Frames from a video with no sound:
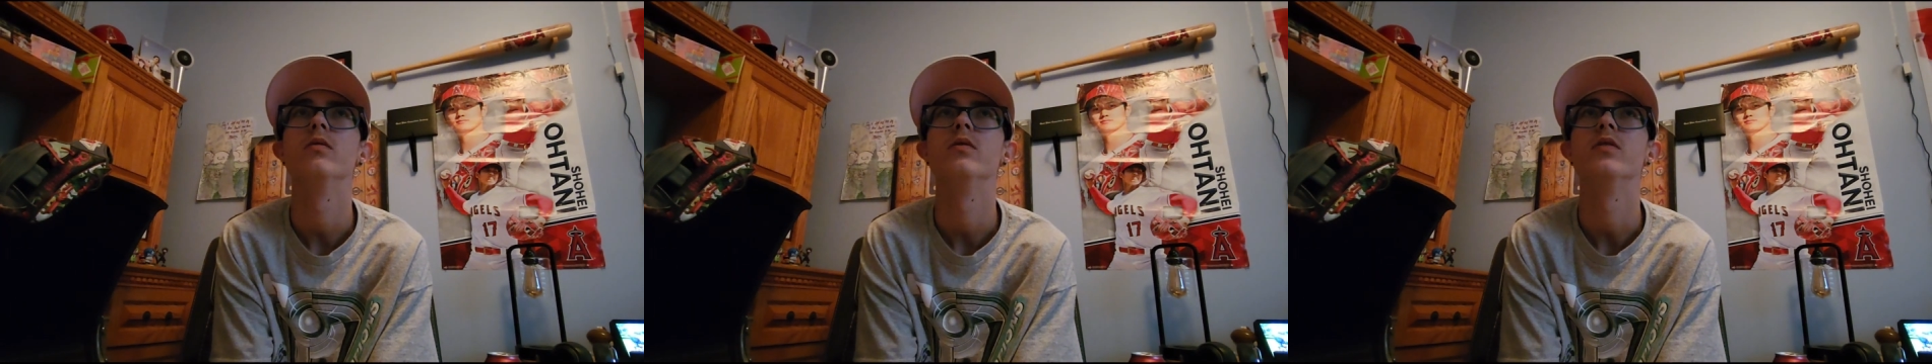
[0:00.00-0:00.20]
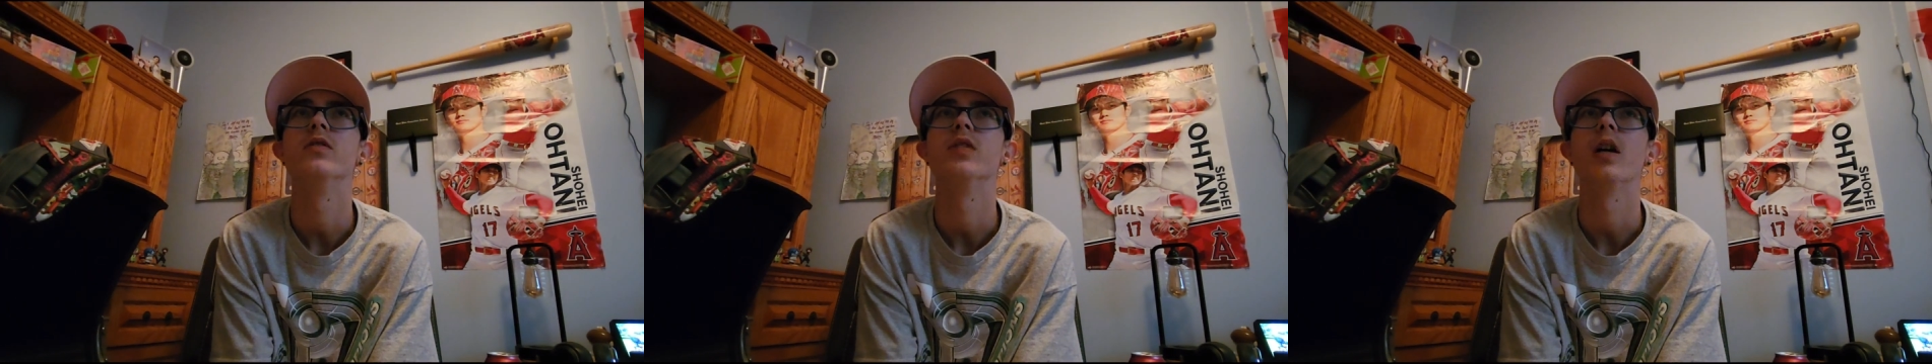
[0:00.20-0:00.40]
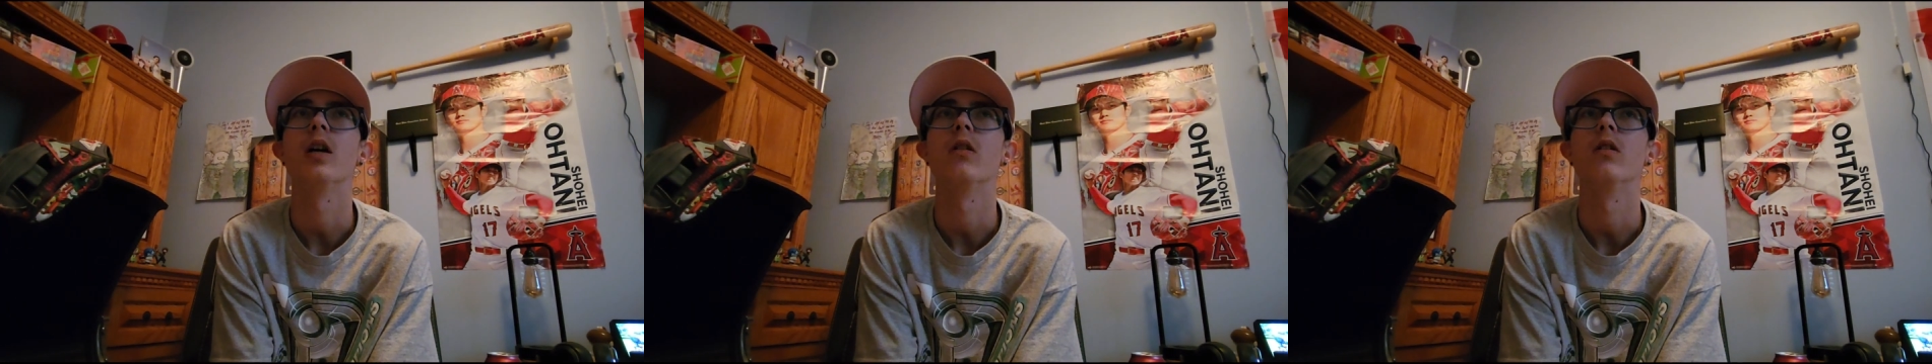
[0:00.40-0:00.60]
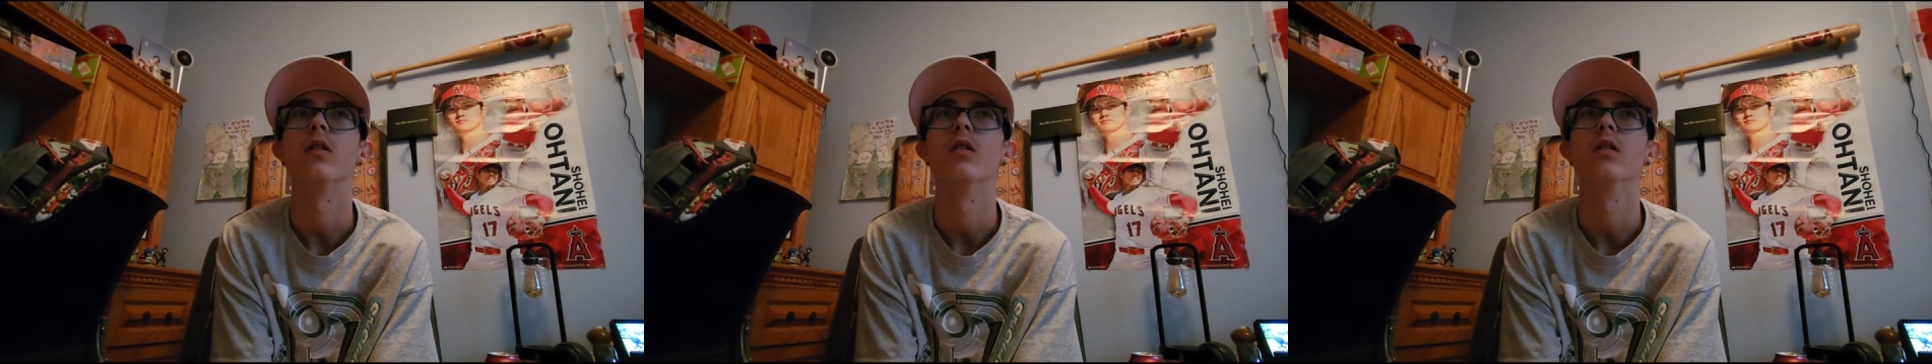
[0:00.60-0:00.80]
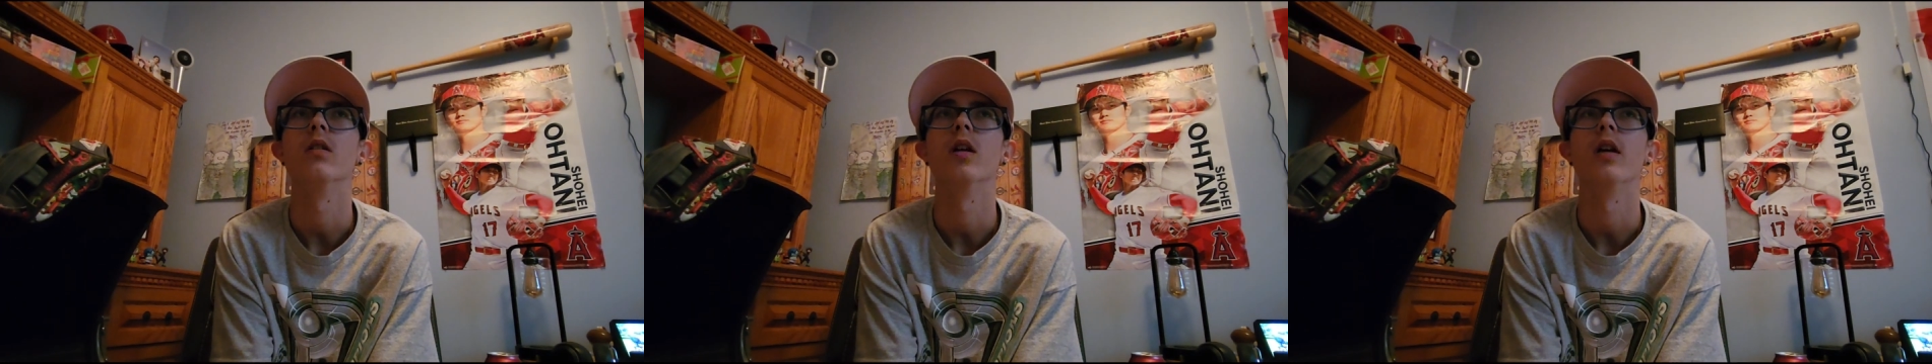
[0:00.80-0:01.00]

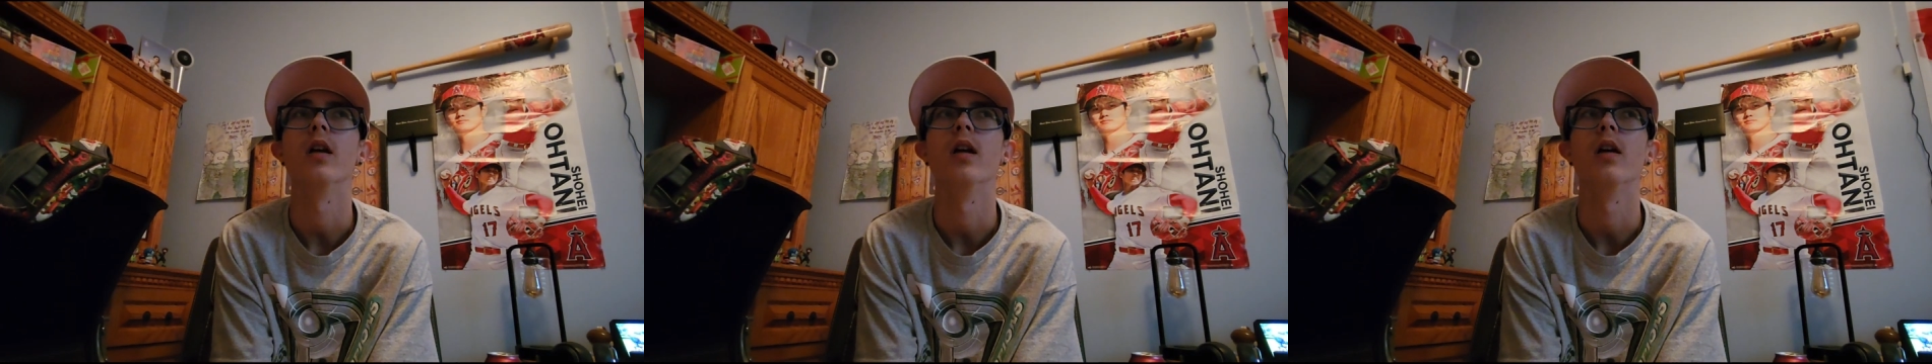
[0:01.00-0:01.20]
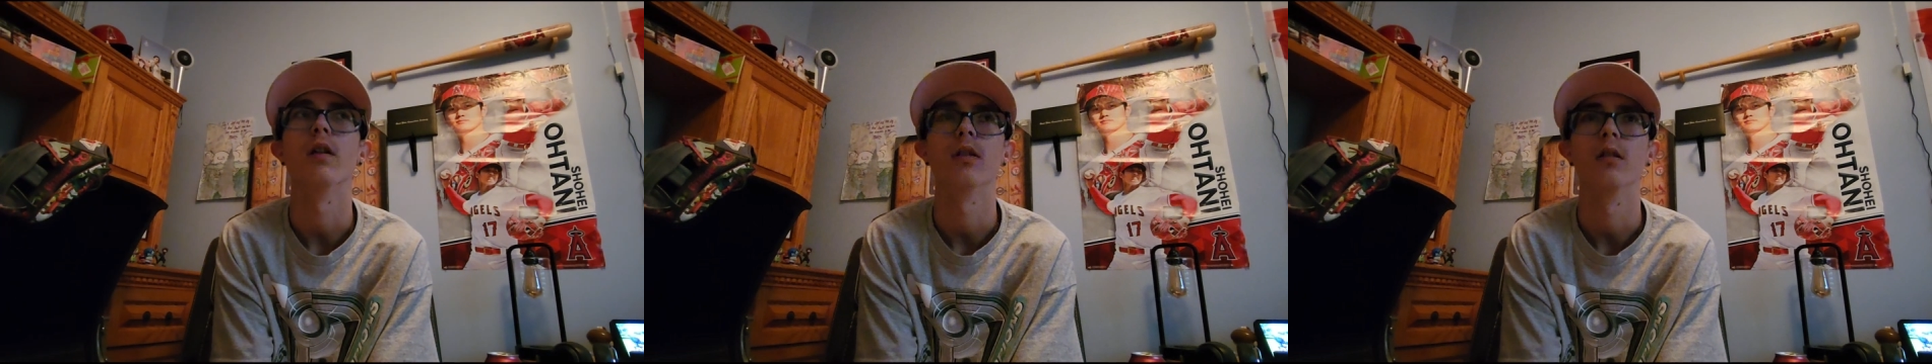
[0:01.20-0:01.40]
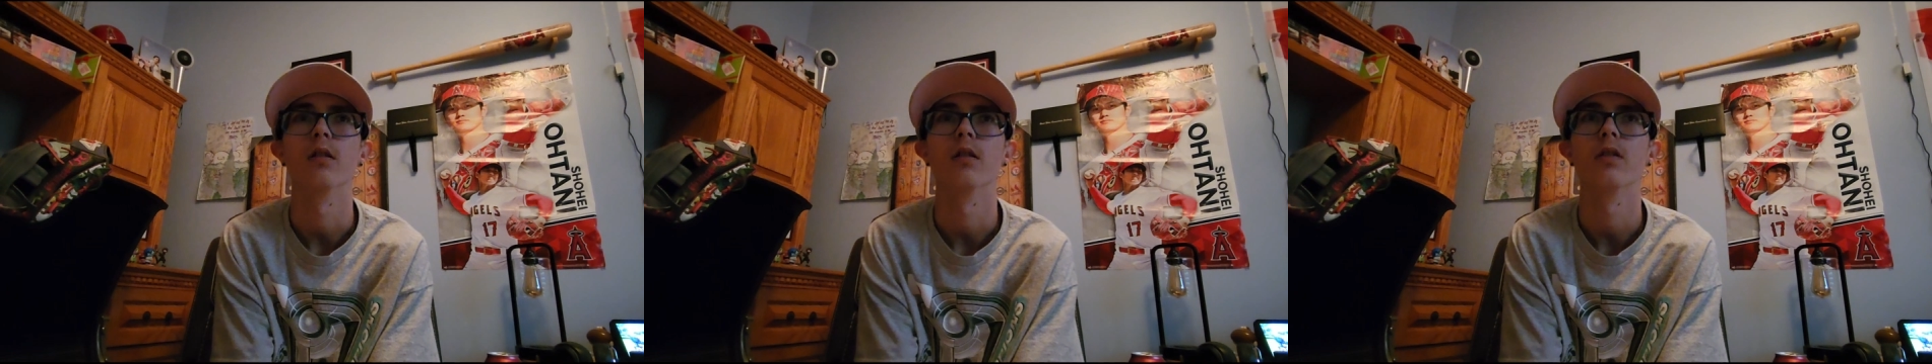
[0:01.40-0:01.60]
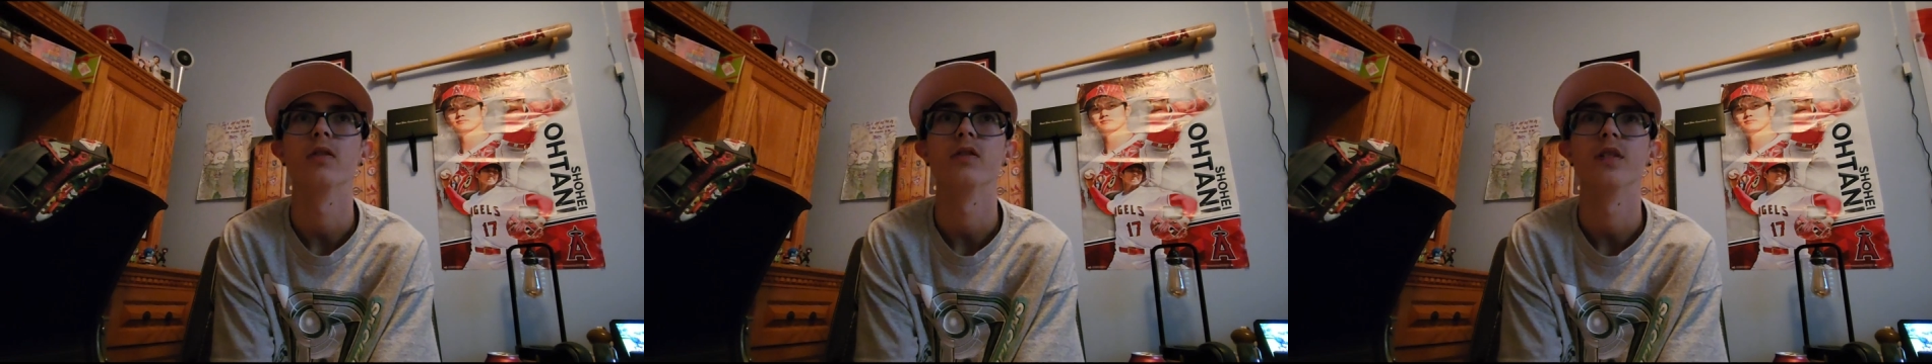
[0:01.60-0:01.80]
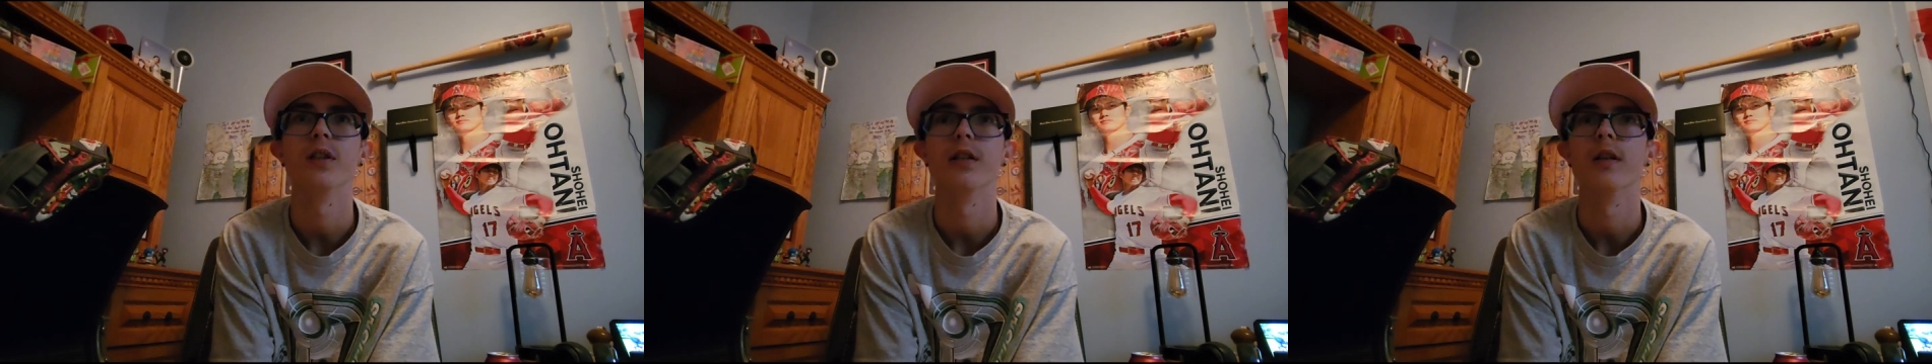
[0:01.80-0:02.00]
sour and
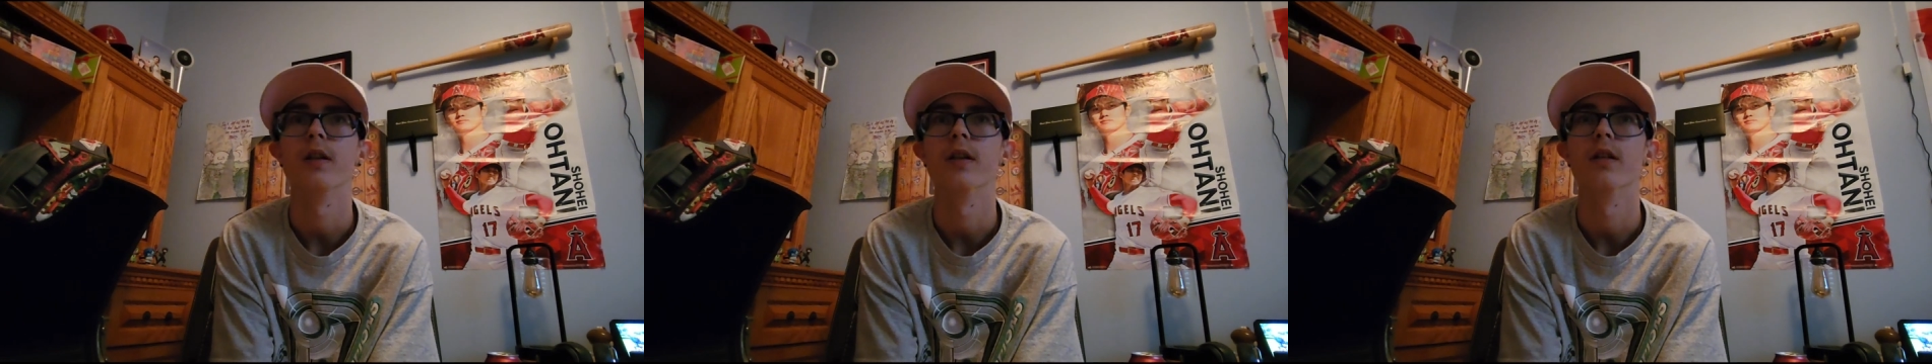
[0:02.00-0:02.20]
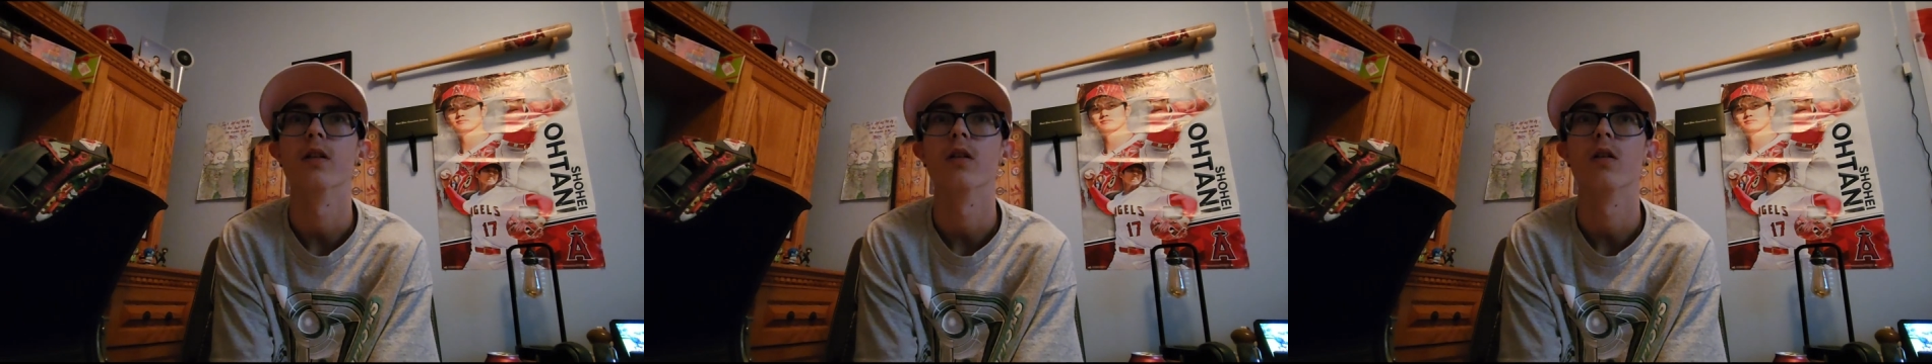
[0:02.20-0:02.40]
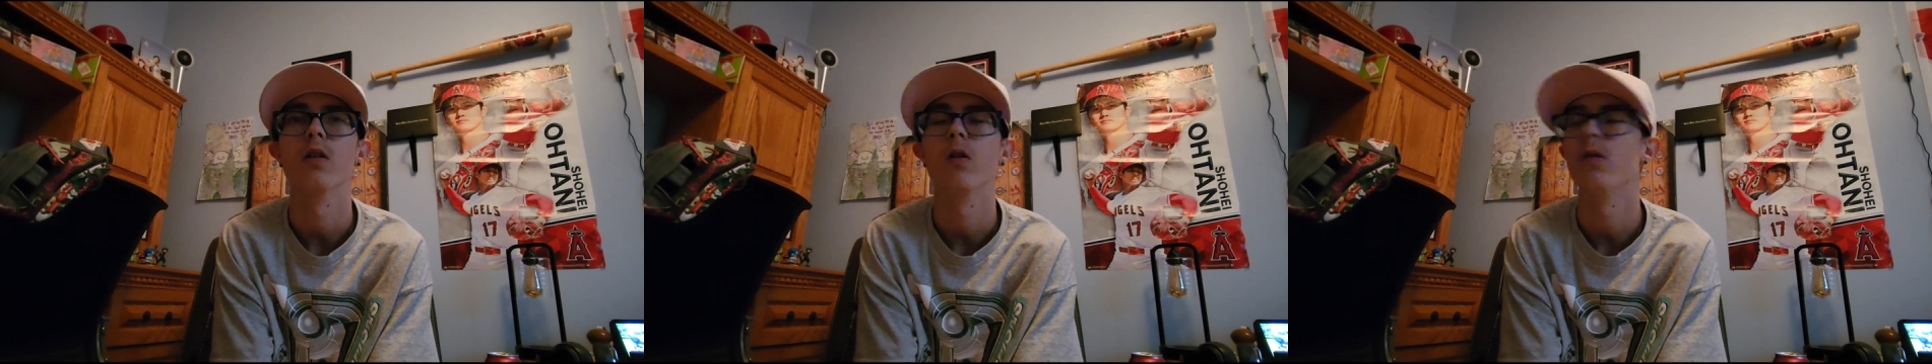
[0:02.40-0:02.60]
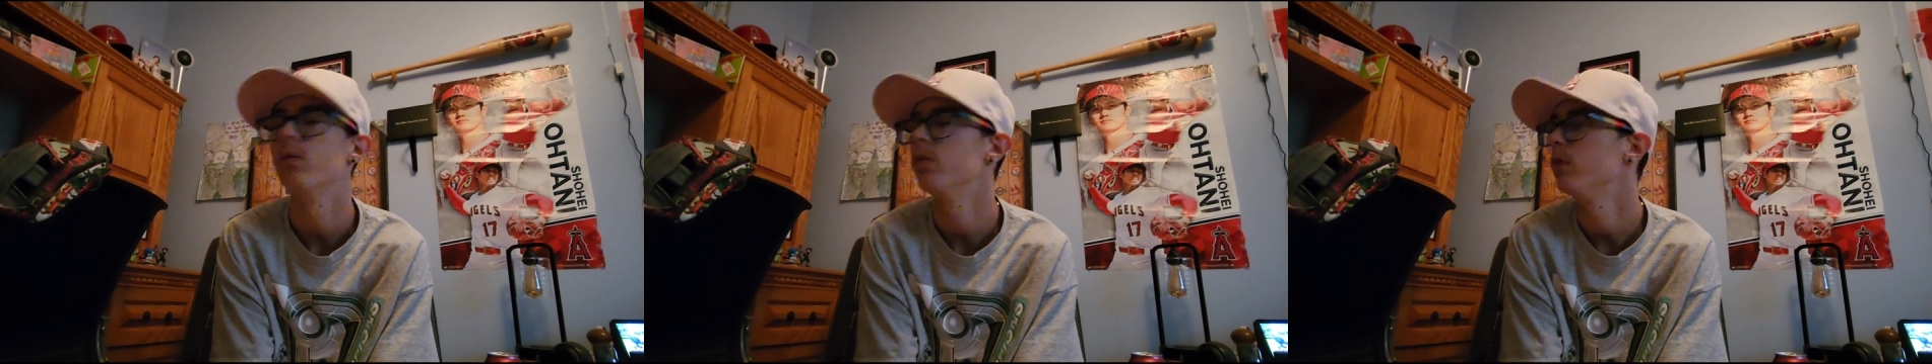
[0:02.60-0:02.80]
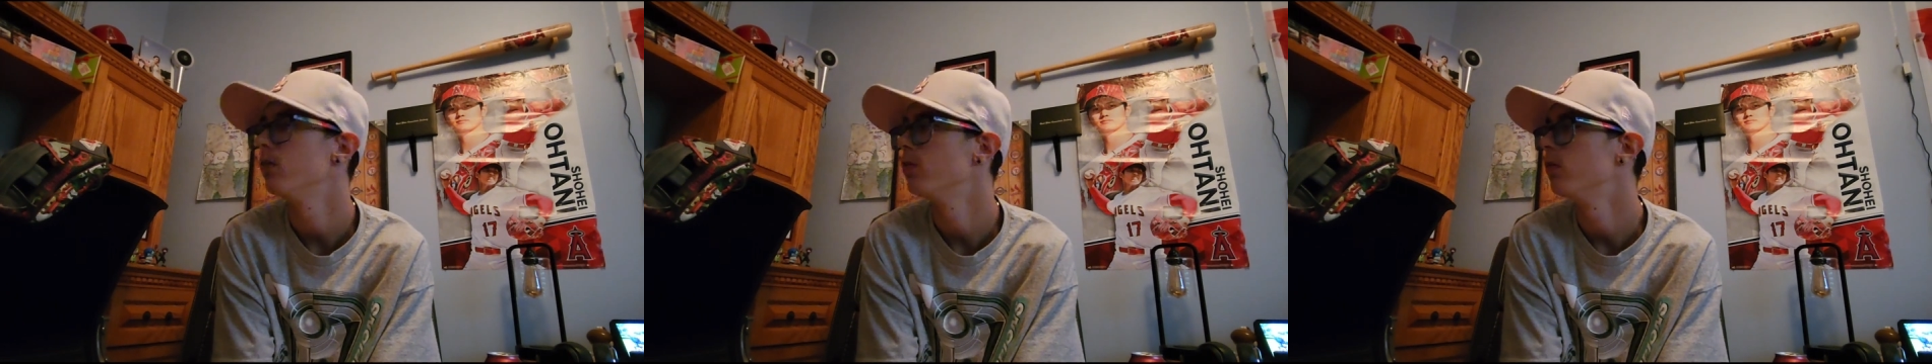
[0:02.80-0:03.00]
said, oh,